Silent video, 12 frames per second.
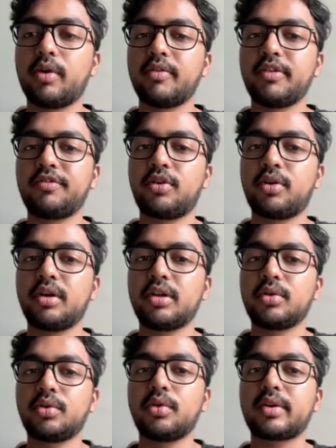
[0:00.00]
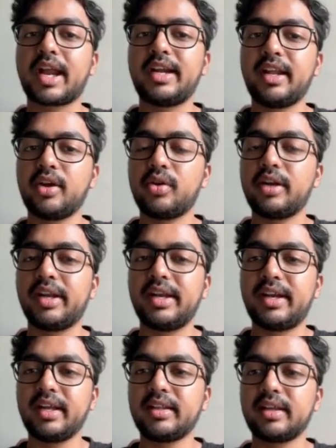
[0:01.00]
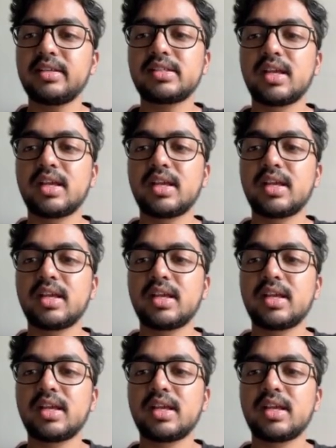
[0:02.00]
for, writing or deleting things,